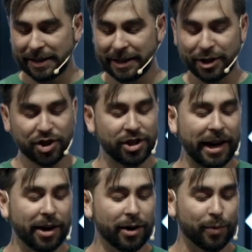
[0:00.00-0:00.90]
is
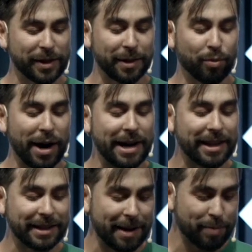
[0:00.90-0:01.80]
shared with the bread
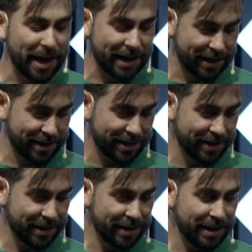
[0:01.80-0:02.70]
that they bake.
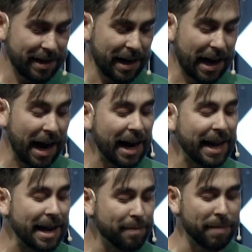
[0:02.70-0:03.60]
I
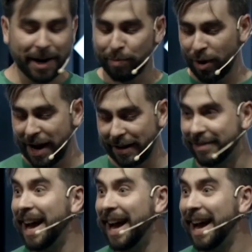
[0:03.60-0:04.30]
am my bread.